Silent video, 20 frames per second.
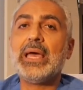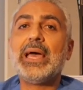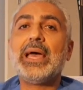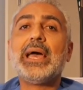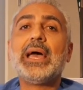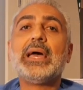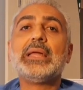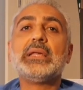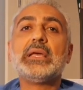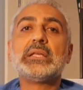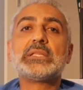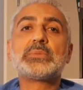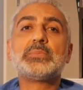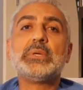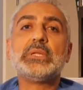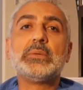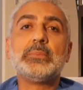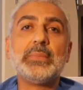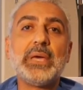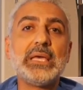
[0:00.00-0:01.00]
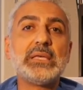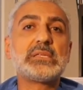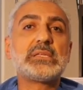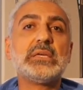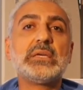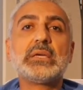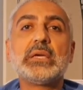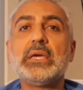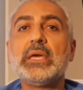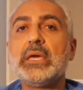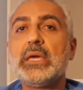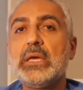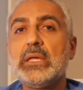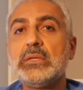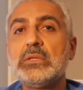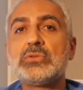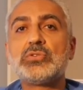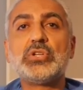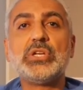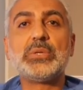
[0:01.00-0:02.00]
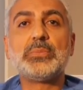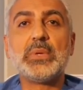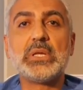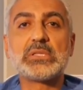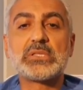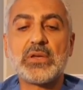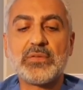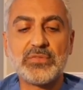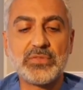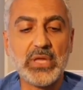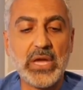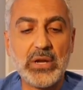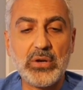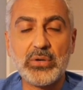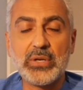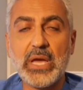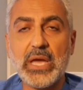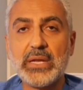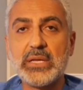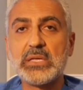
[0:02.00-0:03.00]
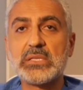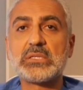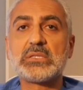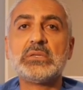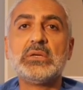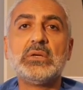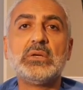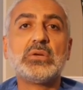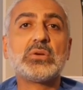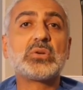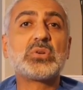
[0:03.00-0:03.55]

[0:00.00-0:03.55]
And it's been amazing in treatments of thyroiditis,